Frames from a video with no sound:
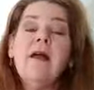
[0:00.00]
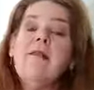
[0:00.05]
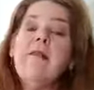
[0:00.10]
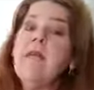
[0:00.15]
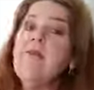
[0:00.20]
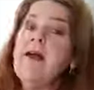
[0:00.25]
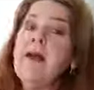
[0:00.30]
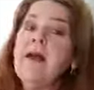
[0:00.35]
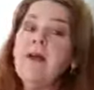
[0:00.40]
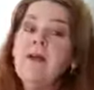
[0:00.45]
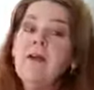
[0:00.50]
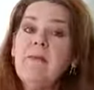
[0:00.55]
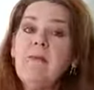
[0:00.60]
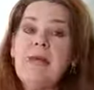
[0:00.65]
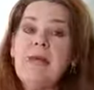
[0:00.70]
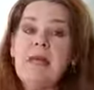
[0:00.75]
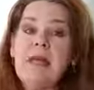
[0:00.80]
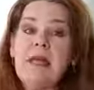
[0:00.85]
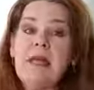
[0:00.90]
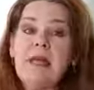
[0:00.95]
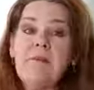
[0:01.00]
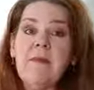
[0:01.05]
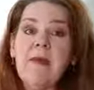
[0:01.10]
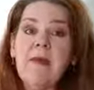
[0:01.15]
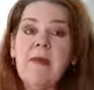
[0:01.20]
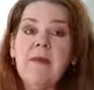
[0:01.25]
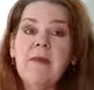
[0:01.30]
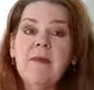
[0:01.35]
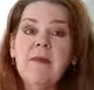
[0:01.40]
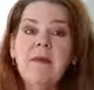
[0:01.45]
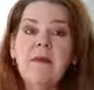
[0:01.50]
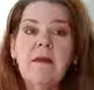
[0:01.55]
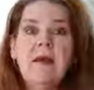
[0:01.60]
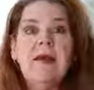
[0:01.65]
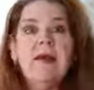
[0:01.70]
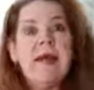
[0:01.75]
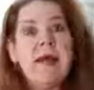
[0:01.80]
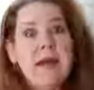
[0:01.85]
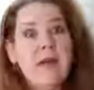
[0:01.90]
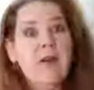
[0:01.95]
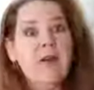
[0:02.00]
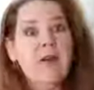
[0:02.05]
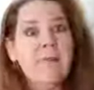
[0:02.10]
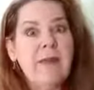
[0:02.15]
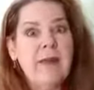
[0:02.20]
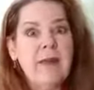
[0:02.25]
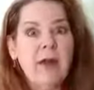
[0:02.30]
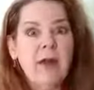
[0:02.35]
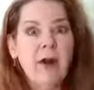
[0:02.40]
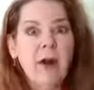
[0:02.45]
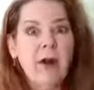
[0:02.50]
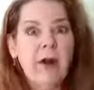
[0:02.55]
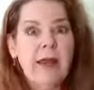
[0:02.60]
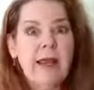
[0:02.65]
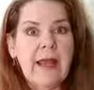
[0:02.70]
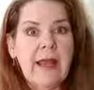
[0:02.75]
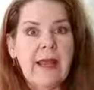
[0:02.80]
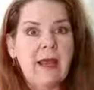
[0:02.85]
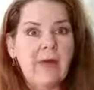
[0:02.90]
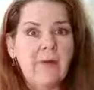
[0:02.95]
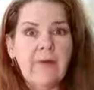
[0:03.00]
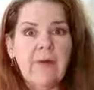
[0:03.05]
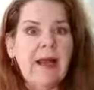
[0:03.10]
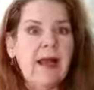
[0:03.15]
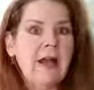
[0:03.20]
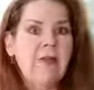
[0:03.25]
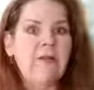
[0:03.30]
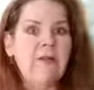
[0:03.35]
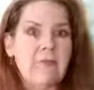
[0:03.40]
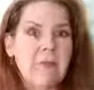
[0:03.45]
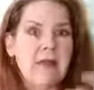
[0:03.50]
the pet could be anemic, he could be in cardiac arrest,